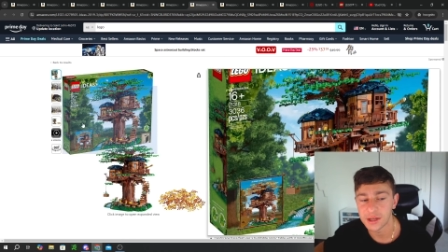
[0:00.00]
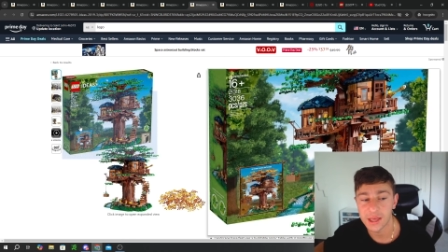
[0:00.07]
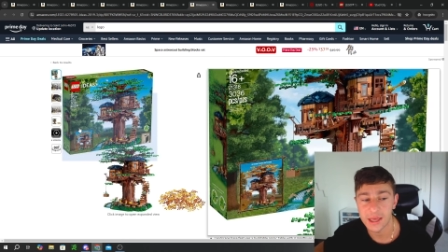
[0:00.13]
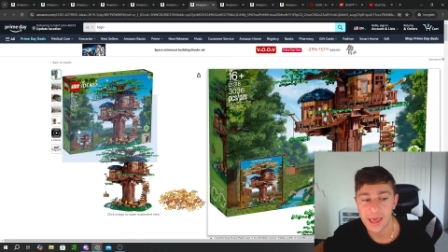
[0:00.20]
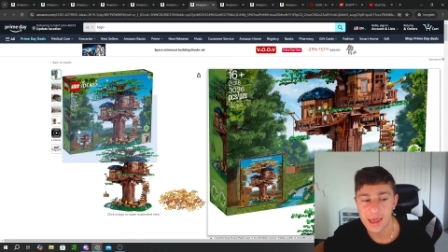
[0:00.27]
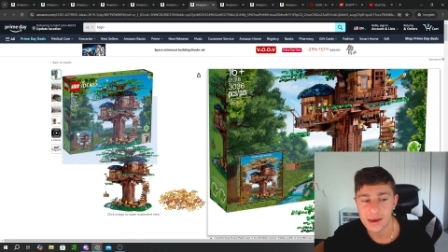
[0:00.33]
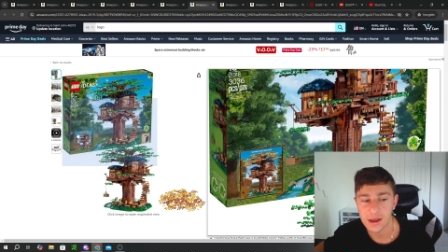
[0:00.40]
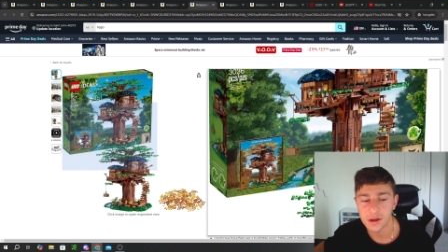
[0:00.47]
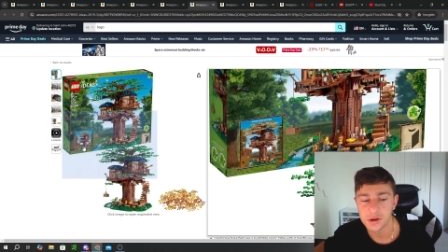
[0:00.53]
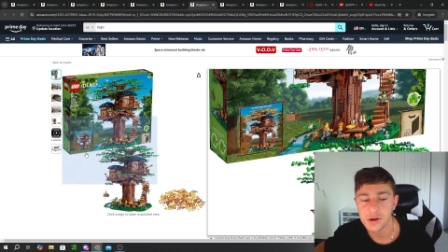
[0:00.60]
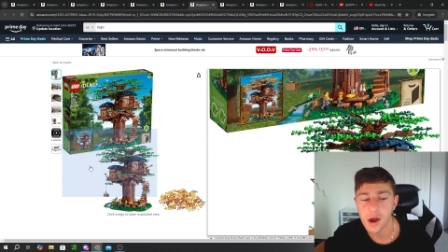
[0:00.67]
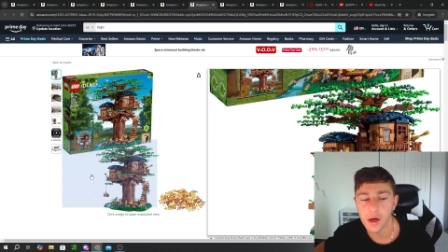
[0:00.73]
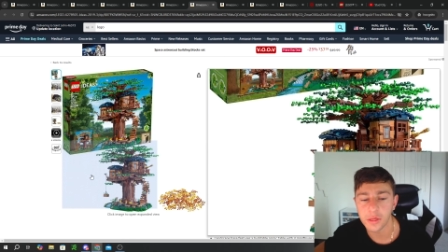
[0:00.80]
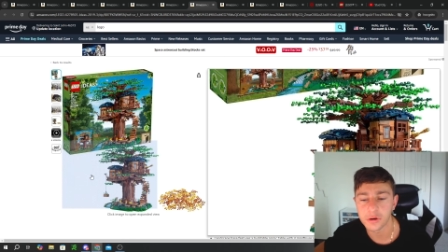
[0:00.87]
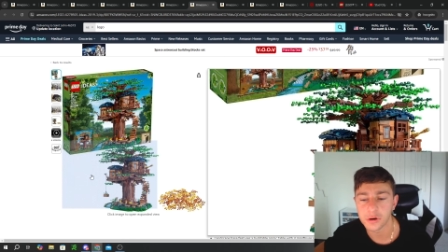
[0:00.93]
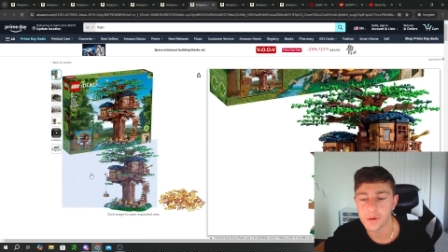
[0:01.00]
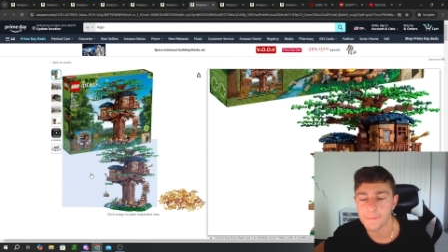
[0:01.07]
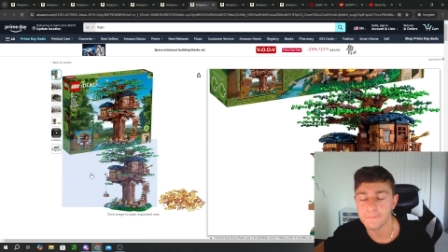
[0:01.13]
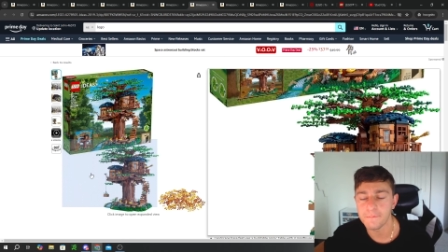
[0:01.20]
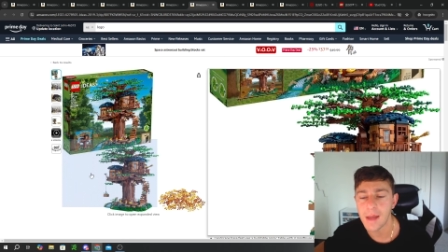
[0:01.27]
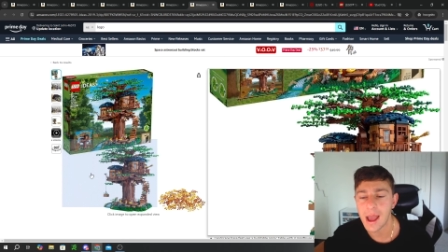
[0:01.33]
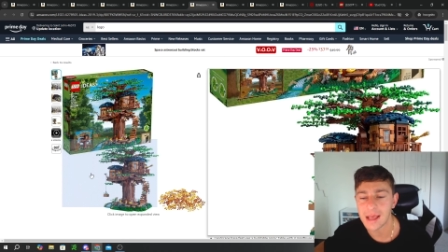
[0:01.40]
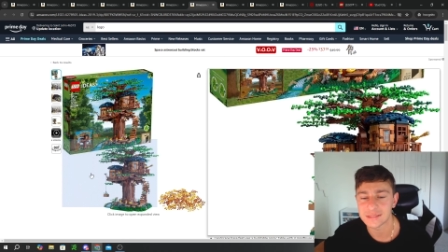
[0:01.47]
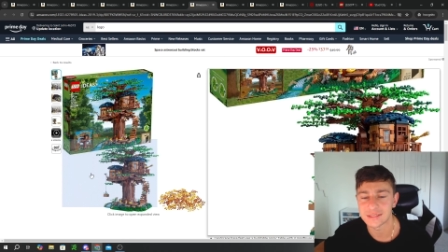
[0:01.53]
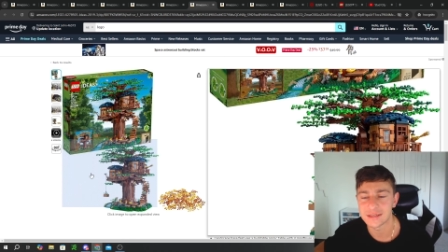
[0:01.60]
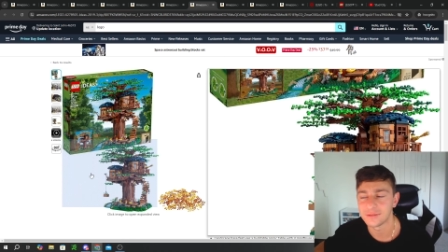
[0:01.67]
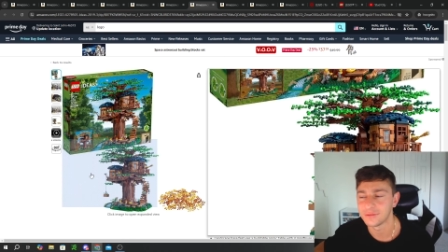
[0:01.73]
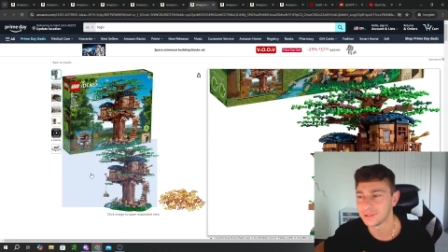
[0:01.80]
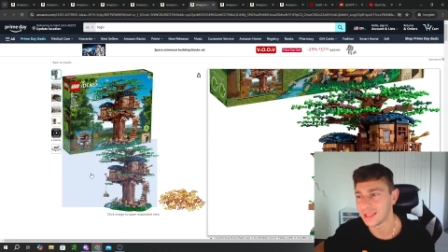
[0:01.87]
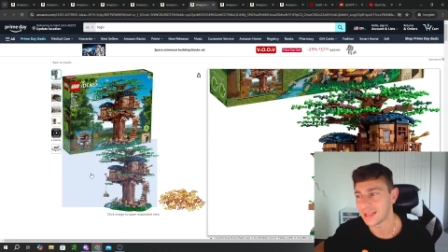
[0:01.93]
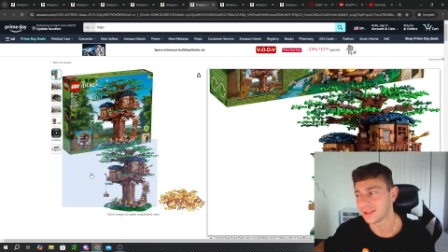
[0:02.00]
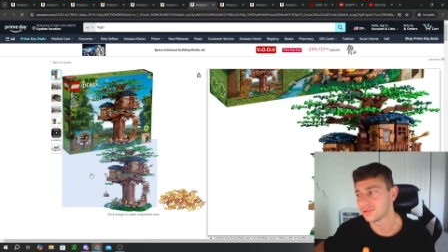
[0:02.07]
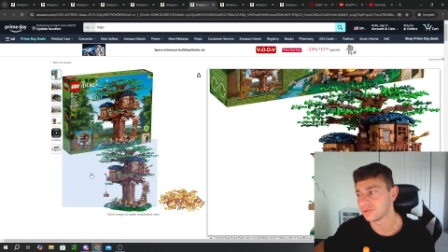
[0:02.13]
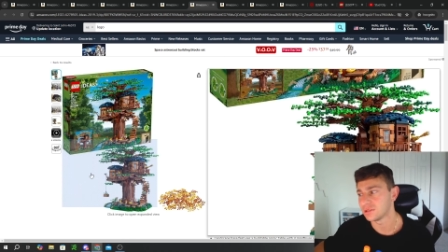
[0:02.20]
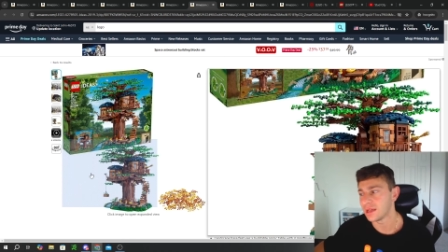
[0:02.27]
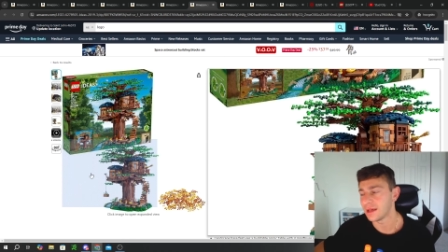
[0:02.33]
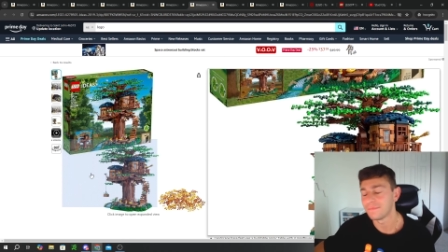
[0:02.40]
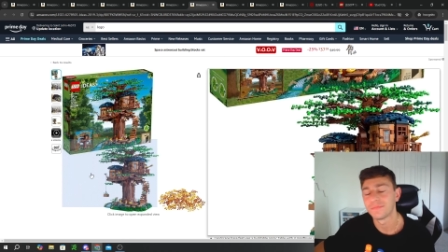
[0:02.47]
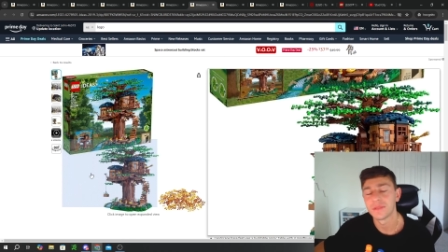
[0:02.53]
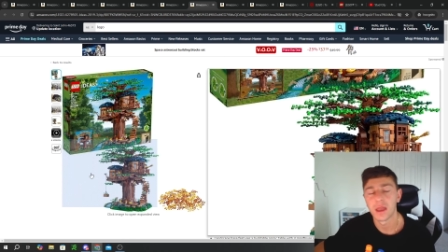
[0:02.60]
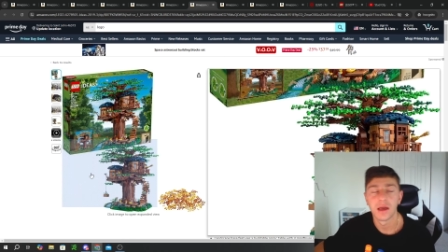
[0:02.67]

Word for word: Again, another massive LEGO set